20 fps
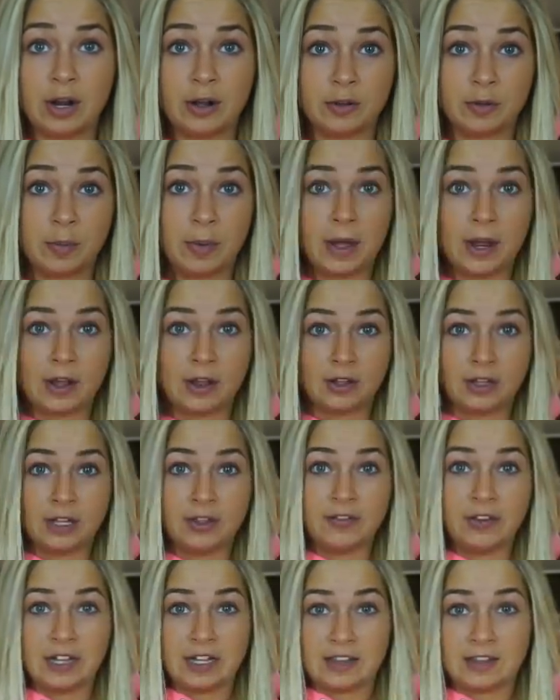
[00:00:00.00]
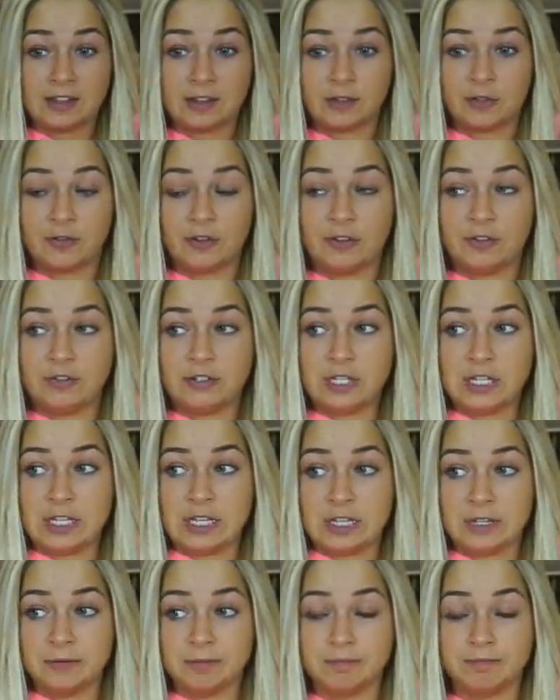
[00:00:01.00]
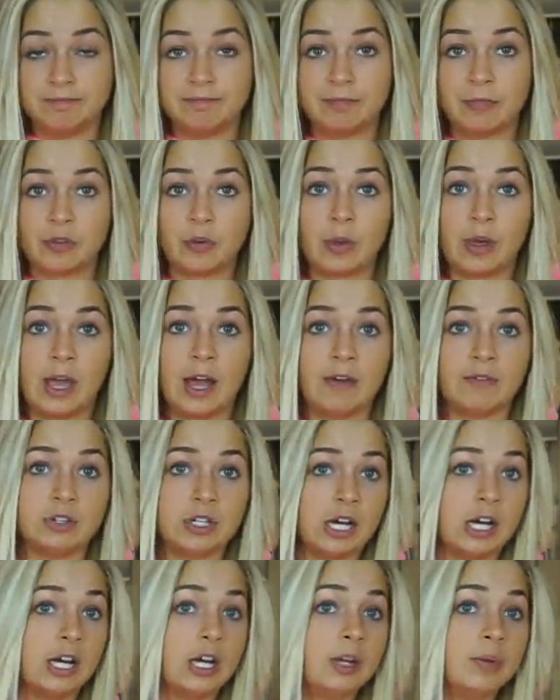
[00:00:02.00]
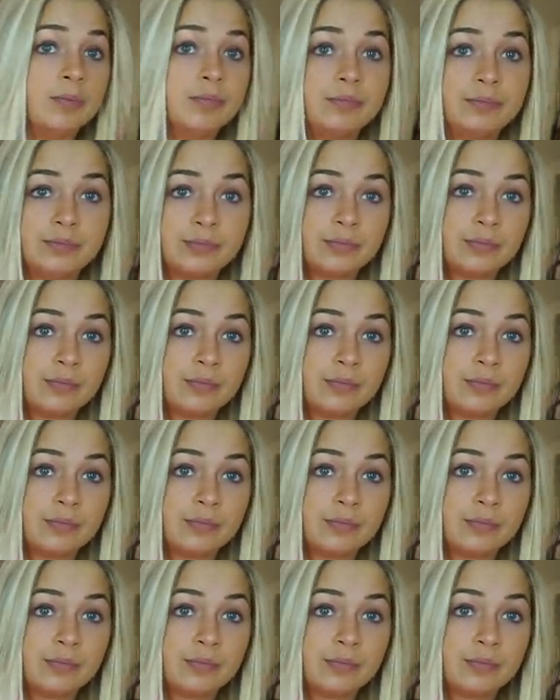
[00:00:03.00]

and I was planning on leaving at 6.15, so I have time.